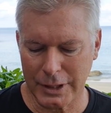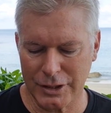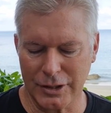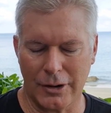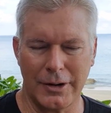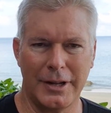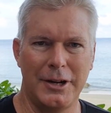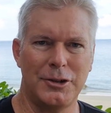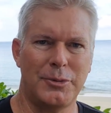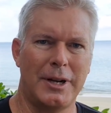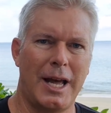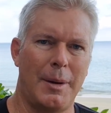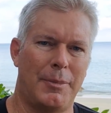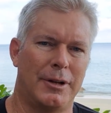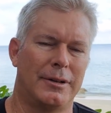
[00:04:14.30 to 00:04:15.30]
So here's
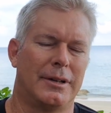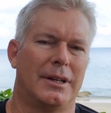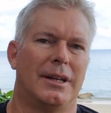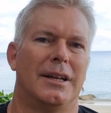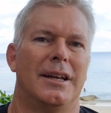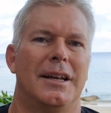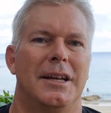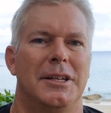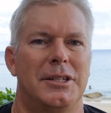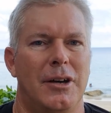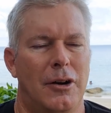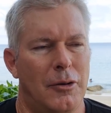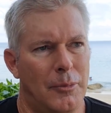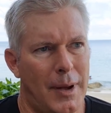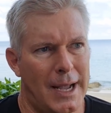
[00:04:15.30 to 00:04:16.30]
what happened.
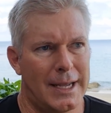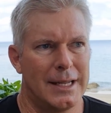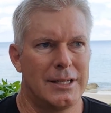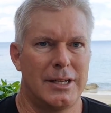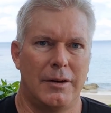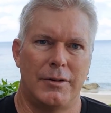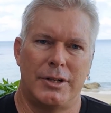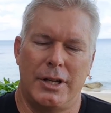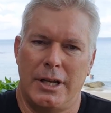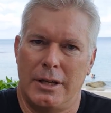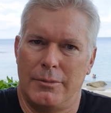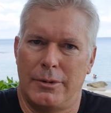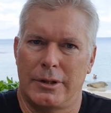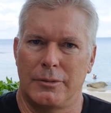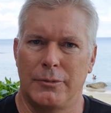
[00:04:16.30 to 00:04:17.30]
So back in
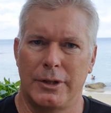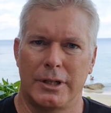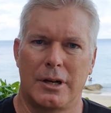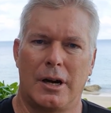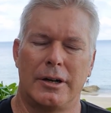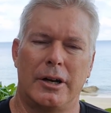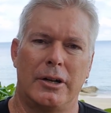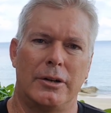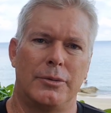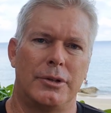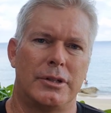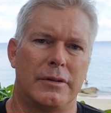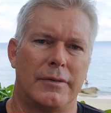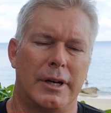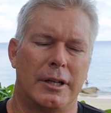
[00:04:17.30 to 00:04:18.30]
17, when Cardano
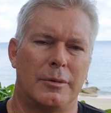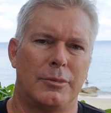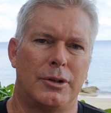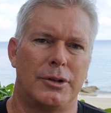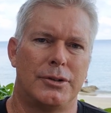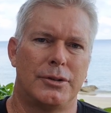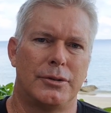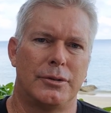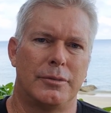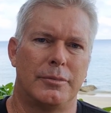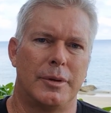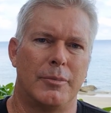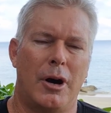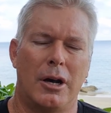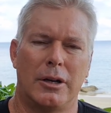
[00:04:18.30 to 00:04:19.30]
was available to
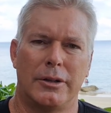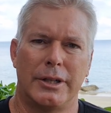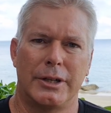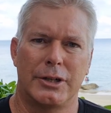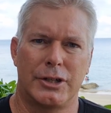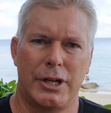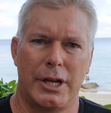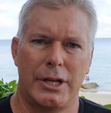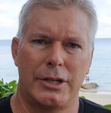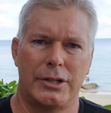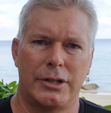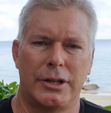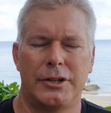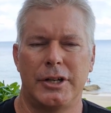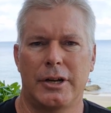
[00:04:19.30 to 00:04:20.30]
be bought on the
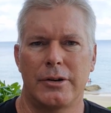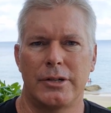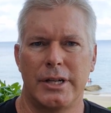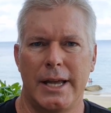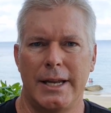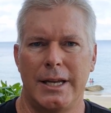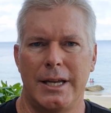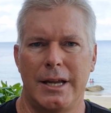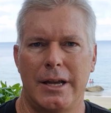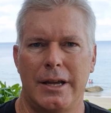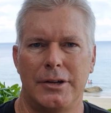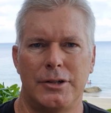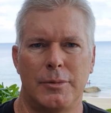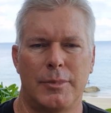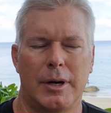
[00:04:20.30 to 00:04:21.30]
exchange, the ticker is
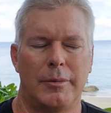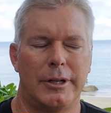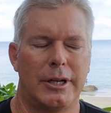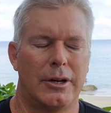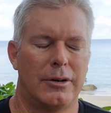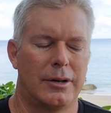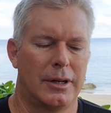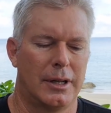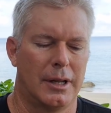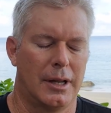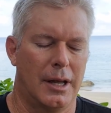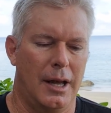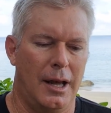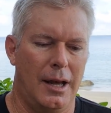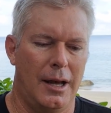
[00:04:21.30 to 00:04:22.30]
ADA, as you probably know,
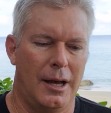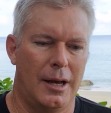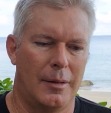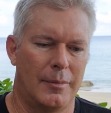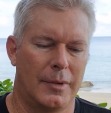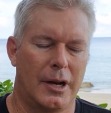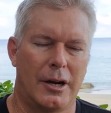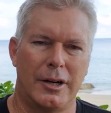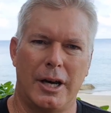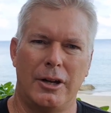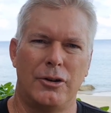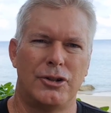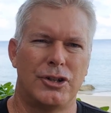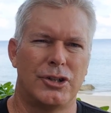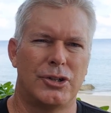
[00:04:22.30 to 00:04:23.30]

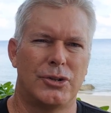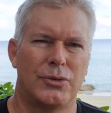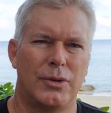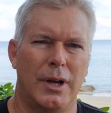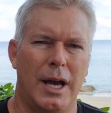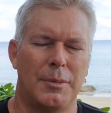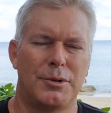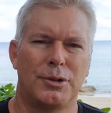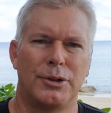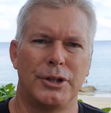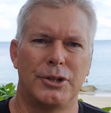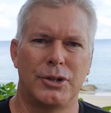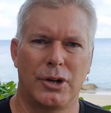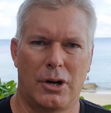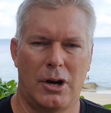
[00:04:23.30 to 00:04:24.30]
Cardano just
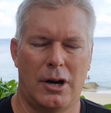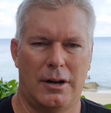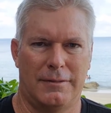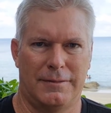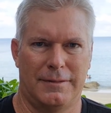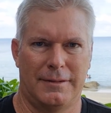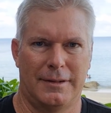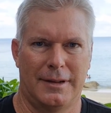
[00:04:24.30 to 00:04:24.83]
absolutely took off.